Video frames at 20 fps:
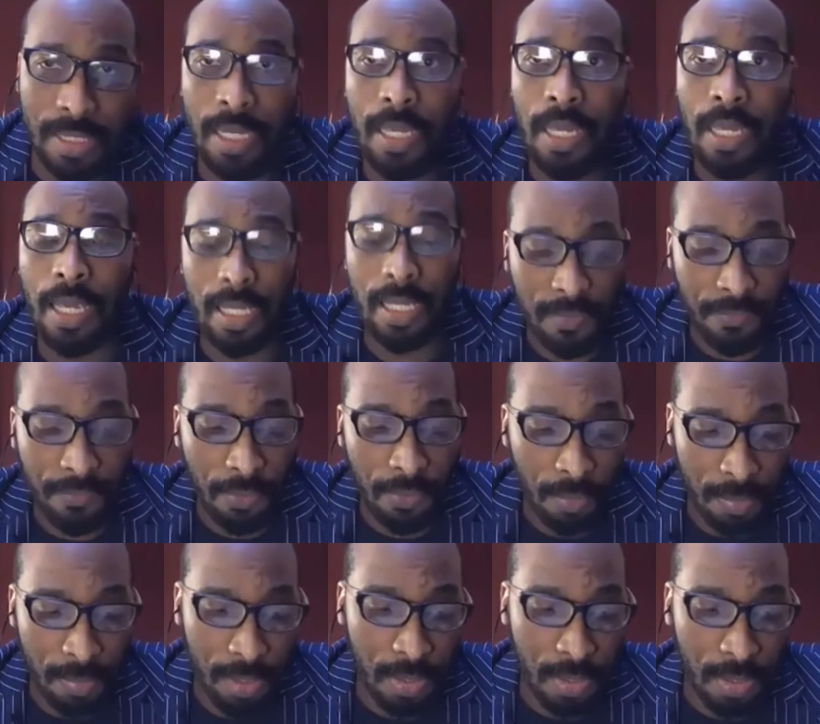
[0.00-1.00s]
as films
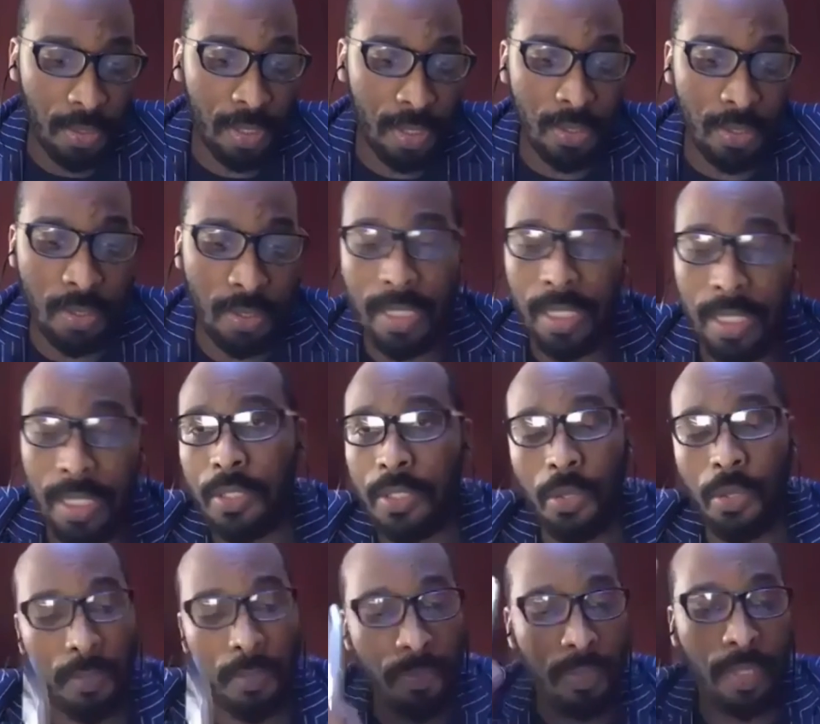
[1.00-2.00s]
is concerned.
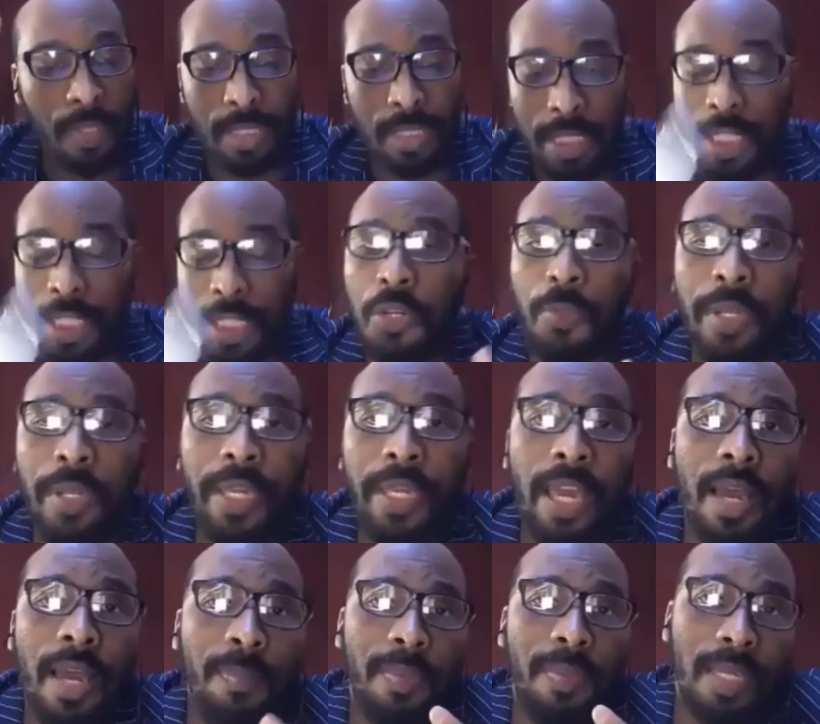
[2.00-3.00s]
So just to
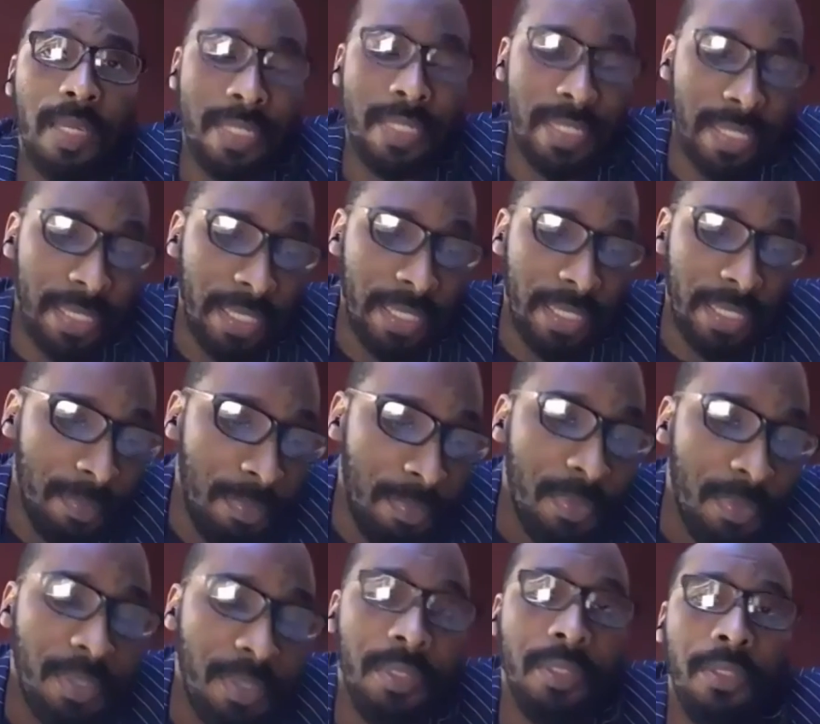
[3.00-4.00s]
recap, it's theme,
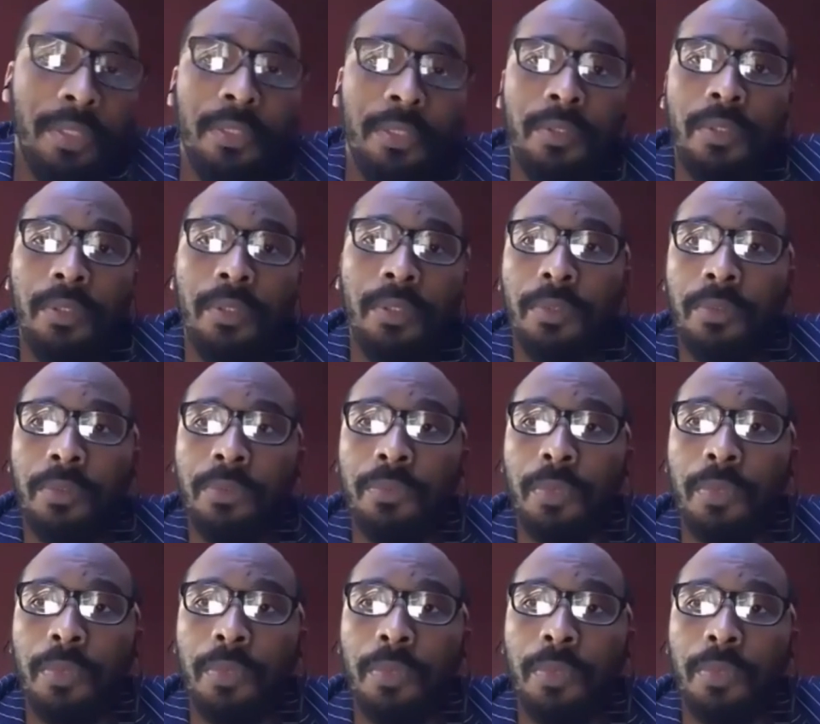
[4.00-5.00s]

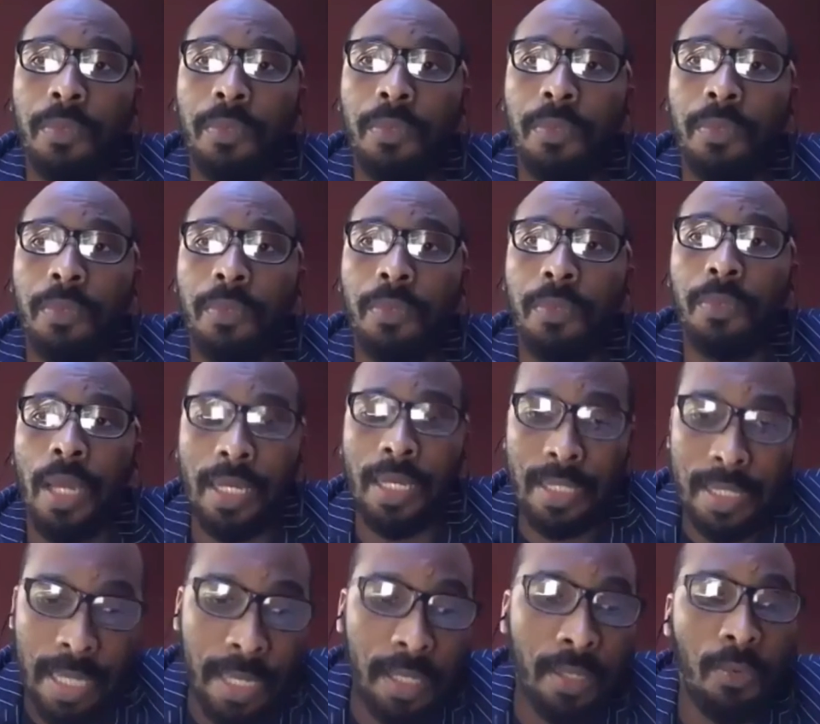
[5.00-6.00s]
understanding what
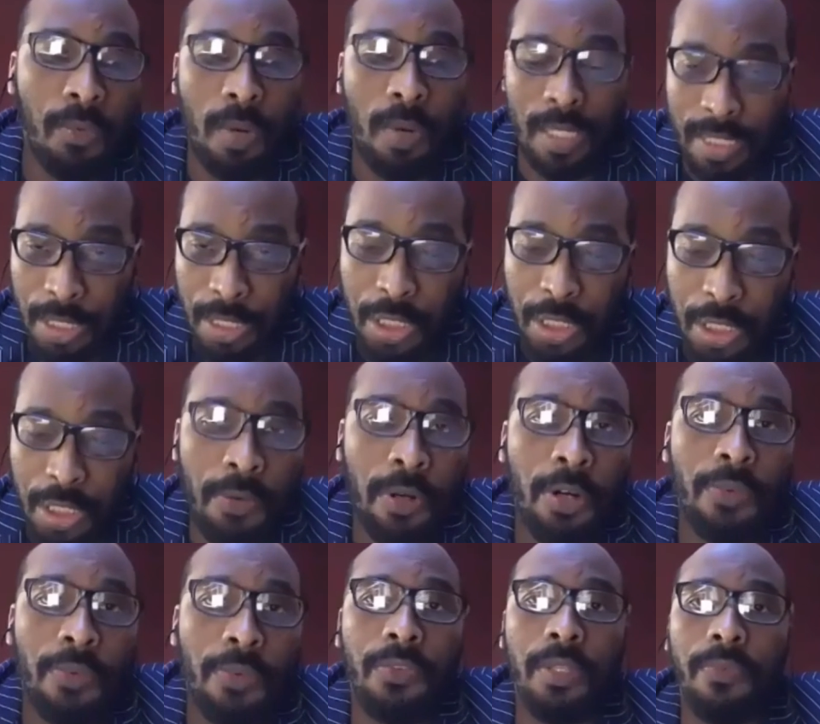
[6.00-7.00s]
is the genre of the
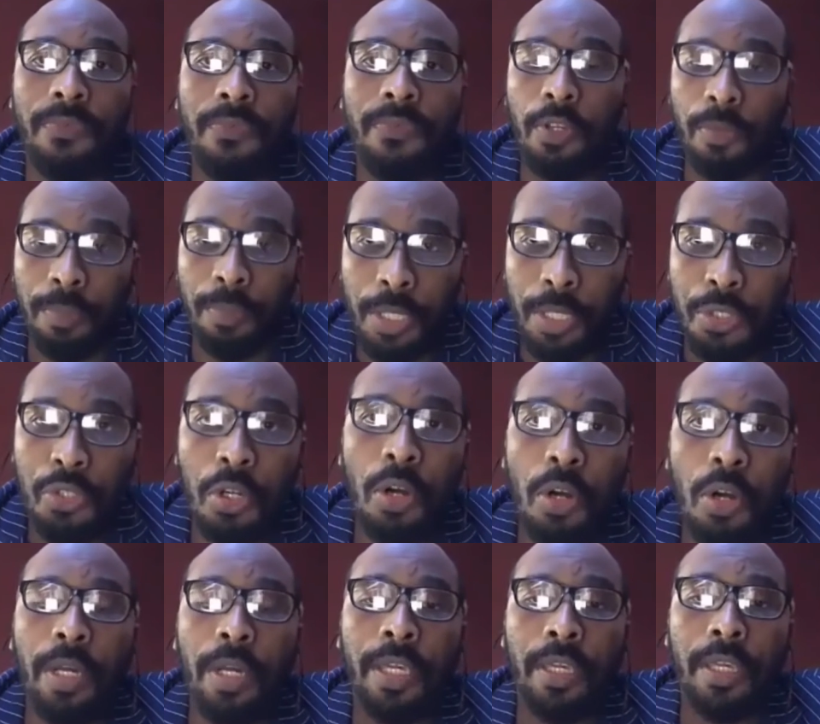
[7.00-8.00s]
film that you're
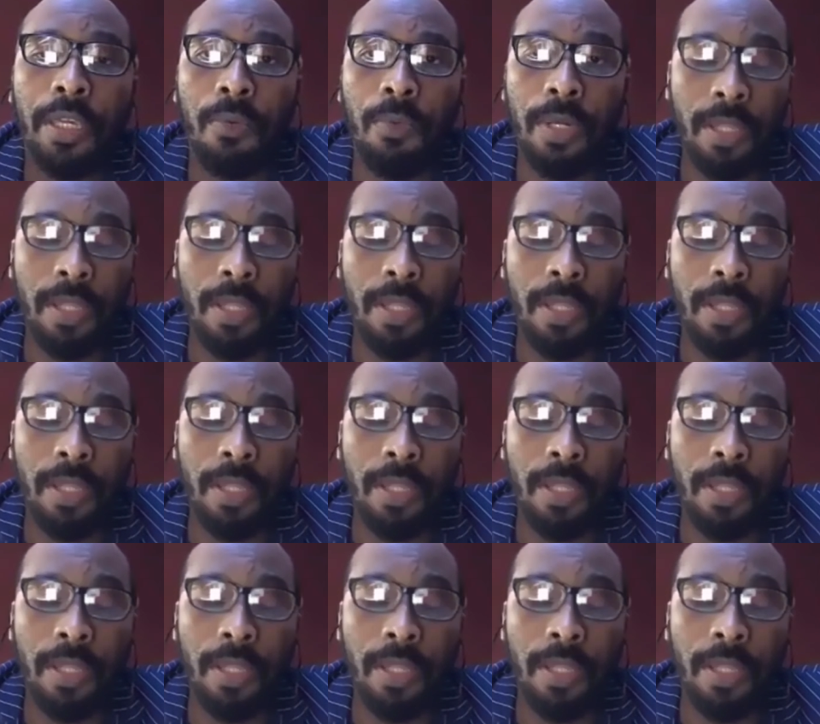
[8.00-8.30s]
working with.